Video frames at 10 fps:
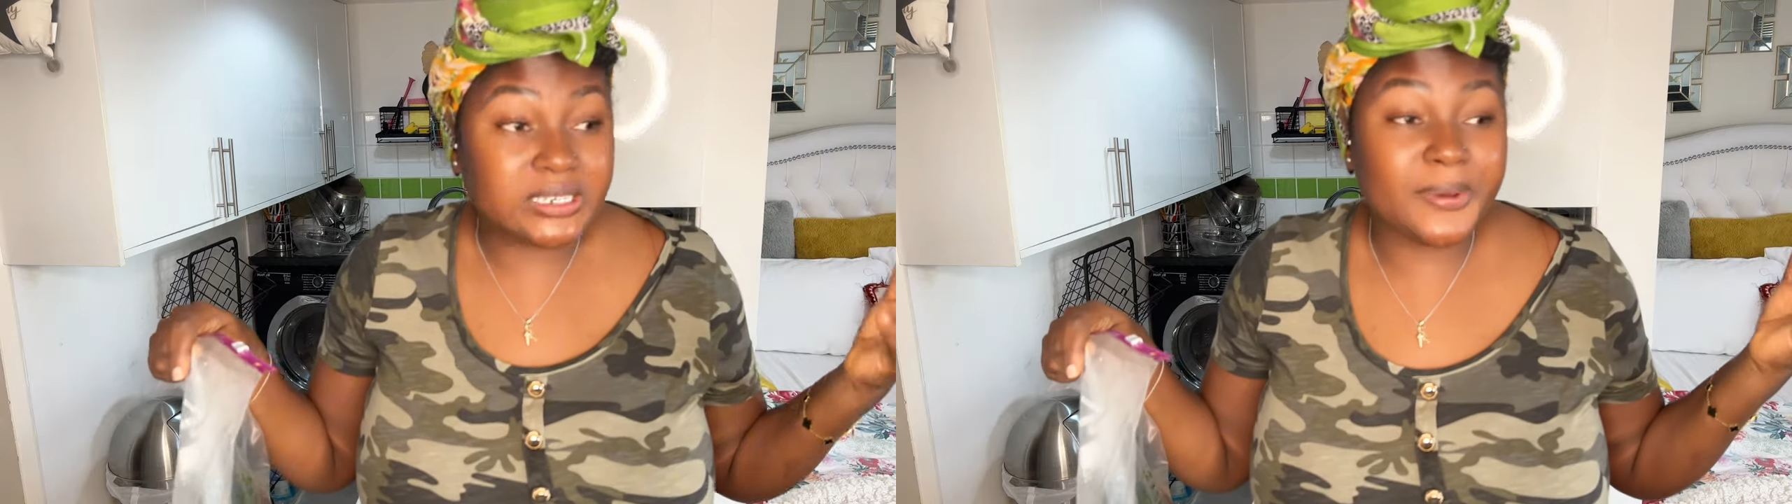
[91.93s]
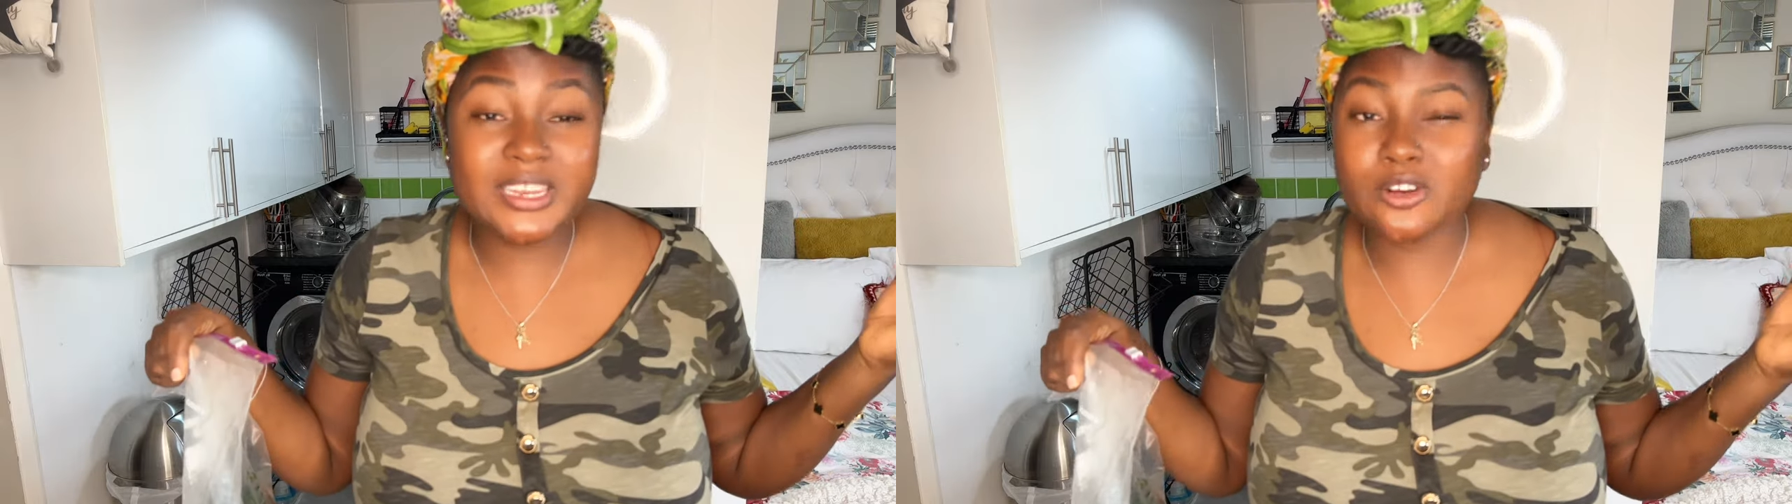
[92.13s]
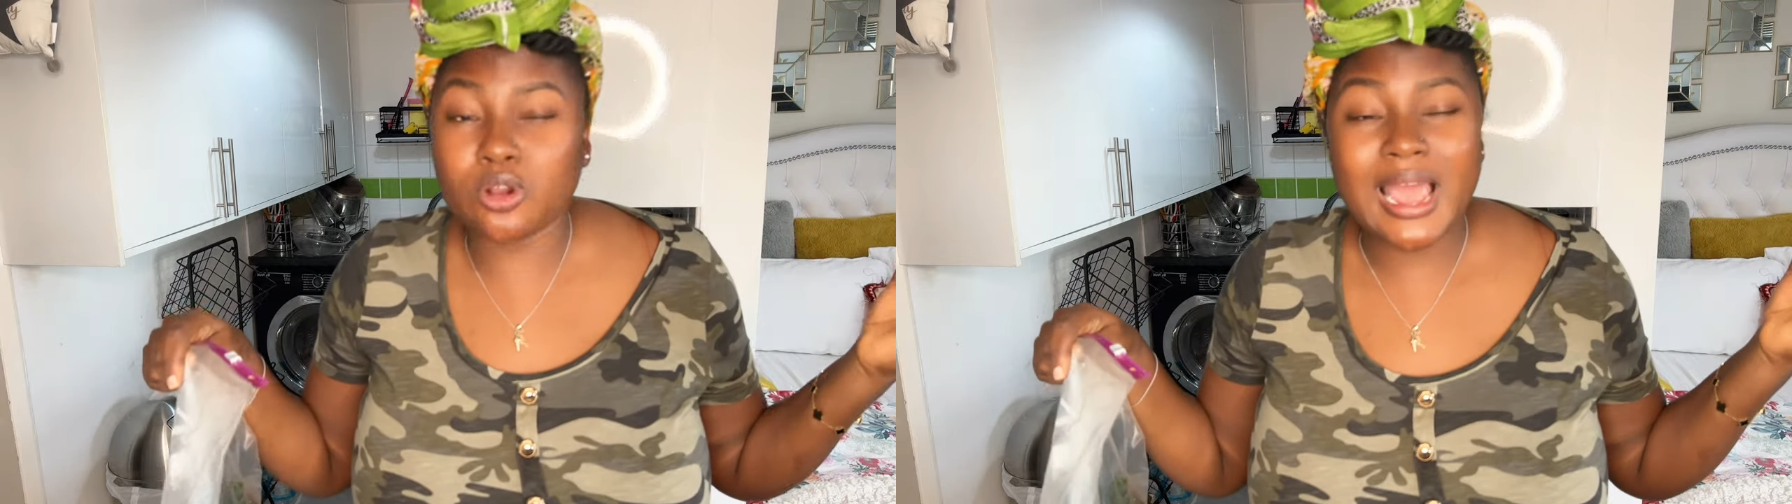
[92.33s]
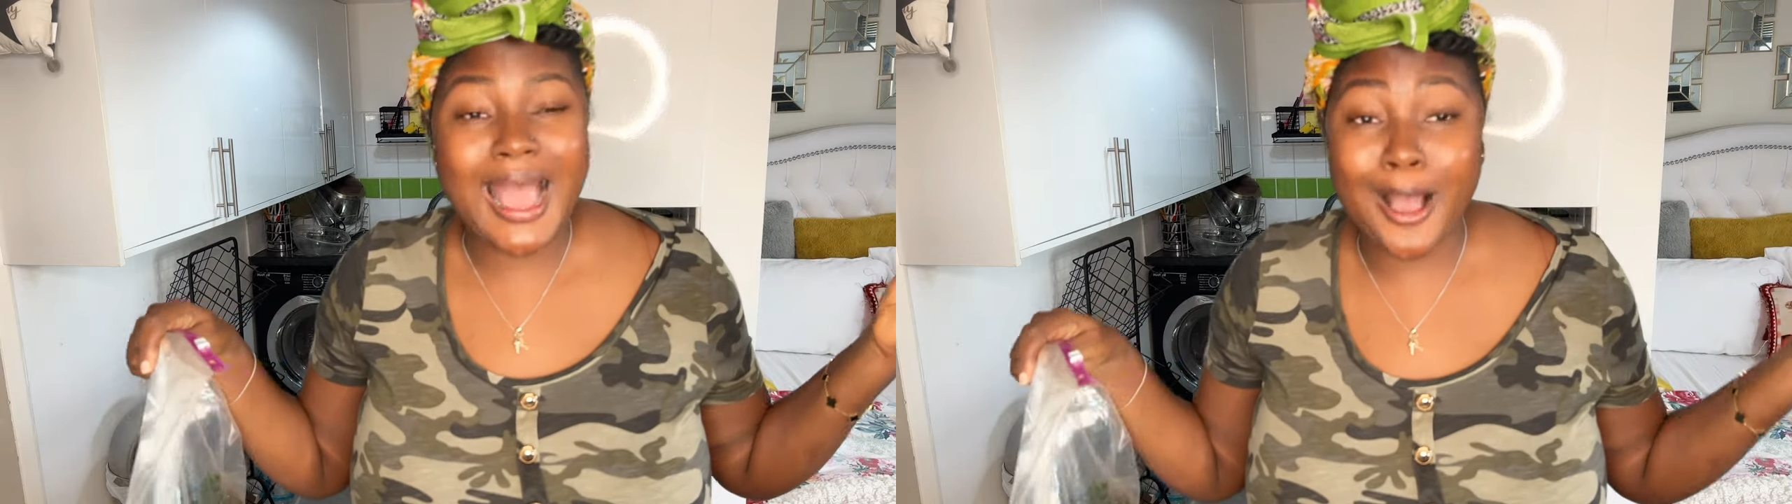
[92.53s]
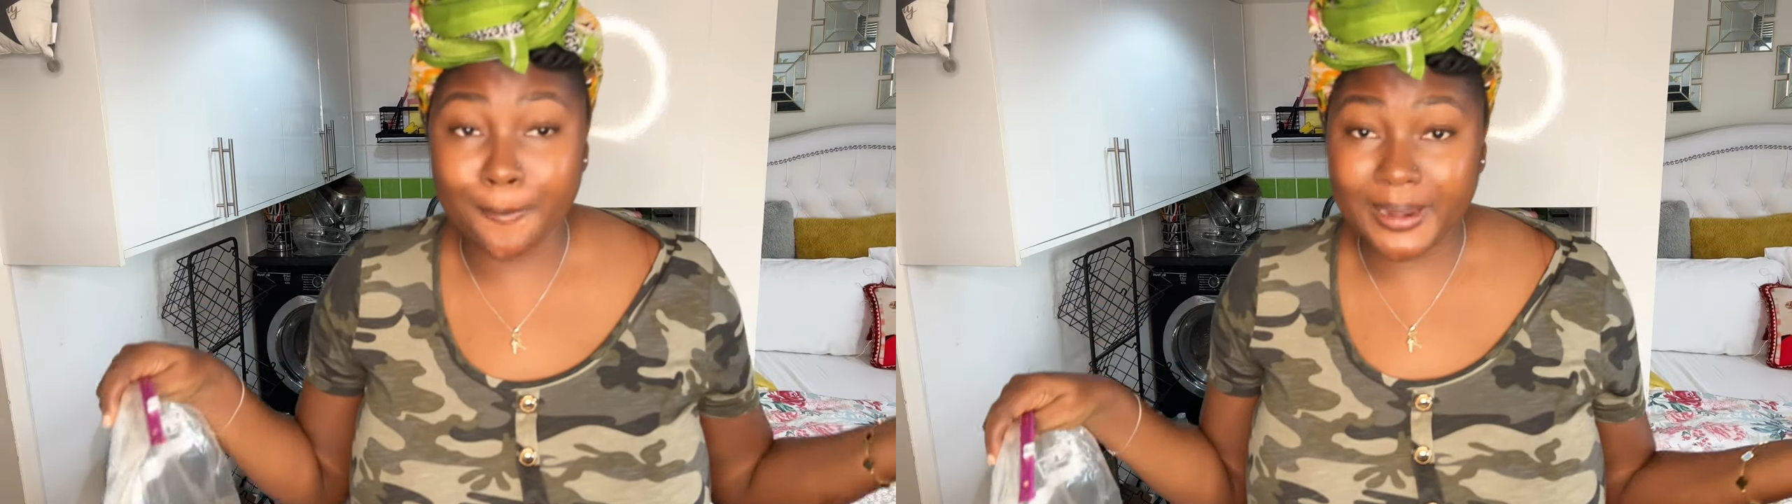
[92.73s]
depending on
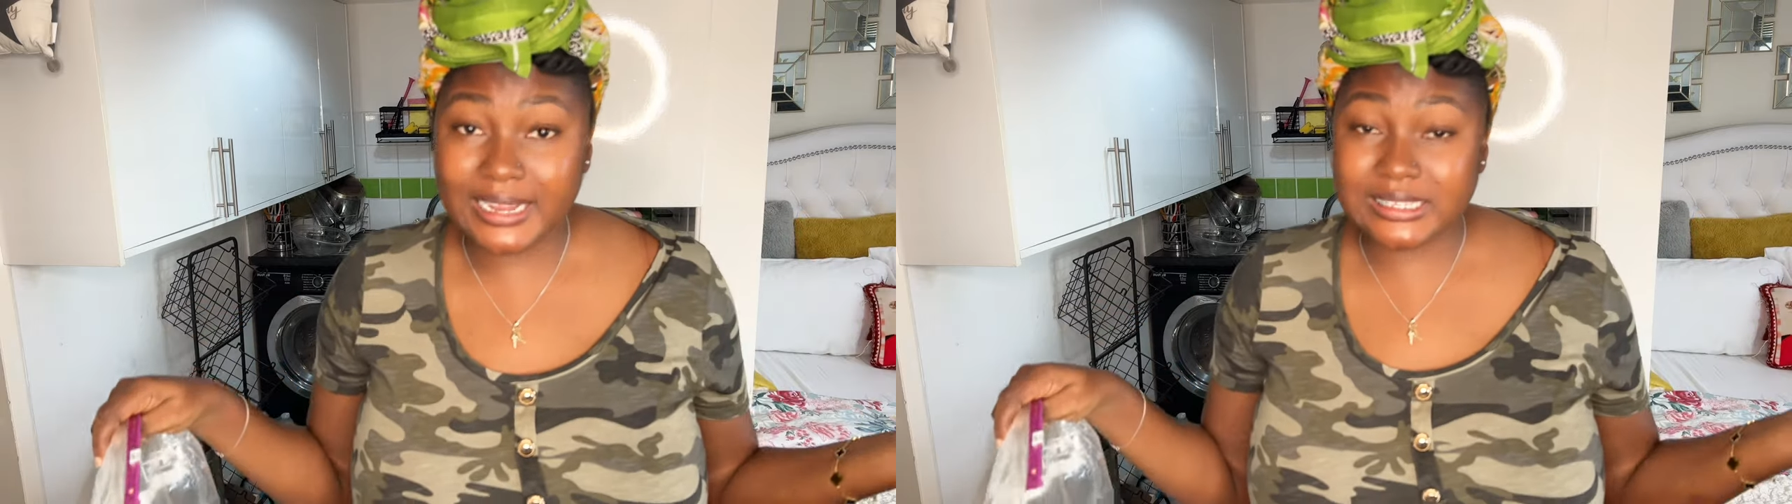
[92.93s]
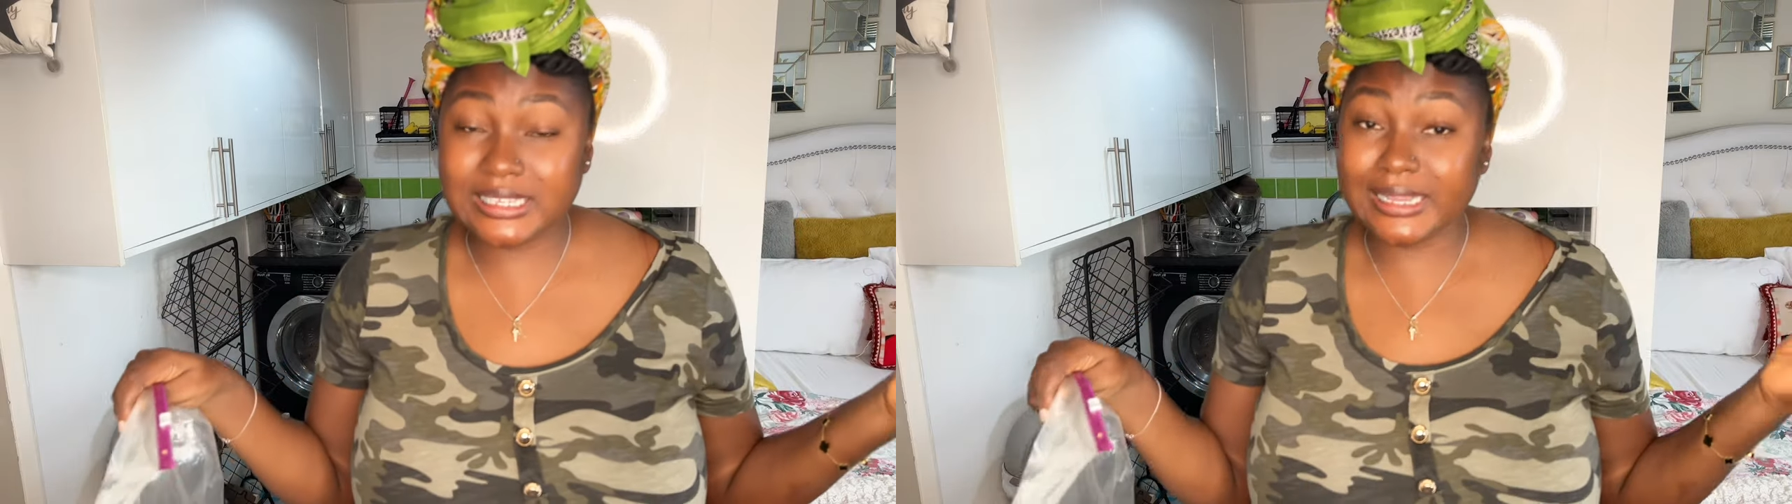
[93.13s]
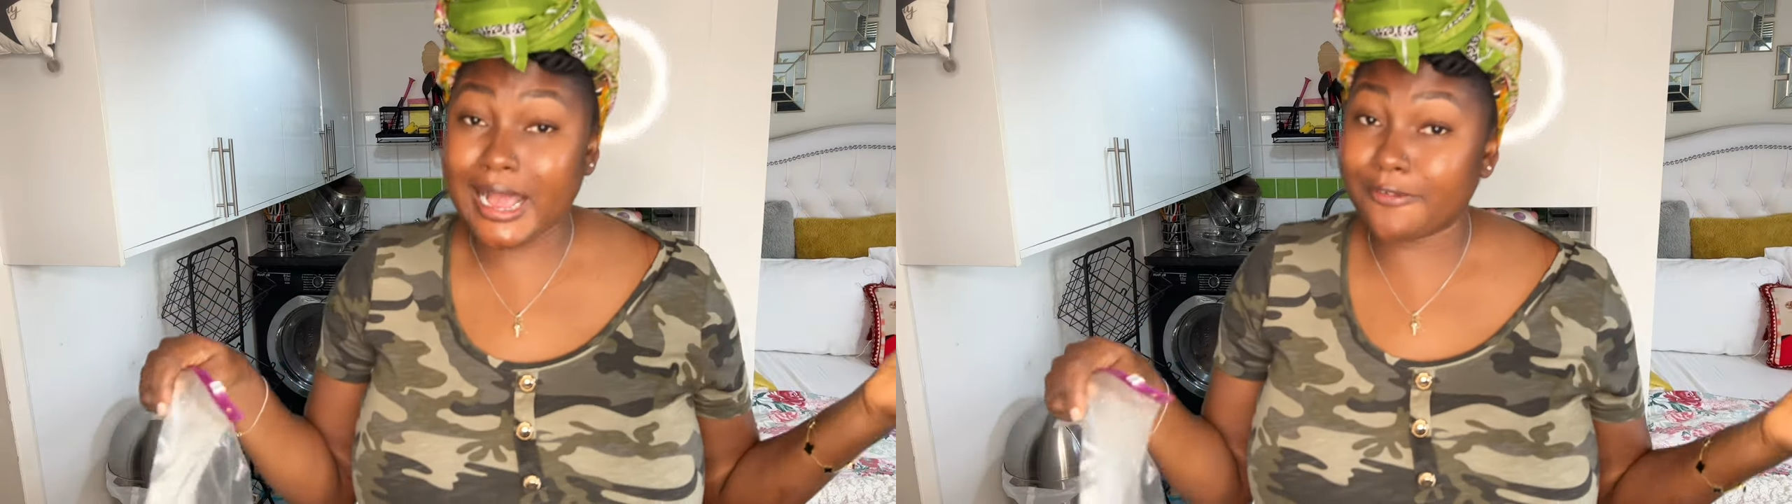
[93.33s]
how plenty the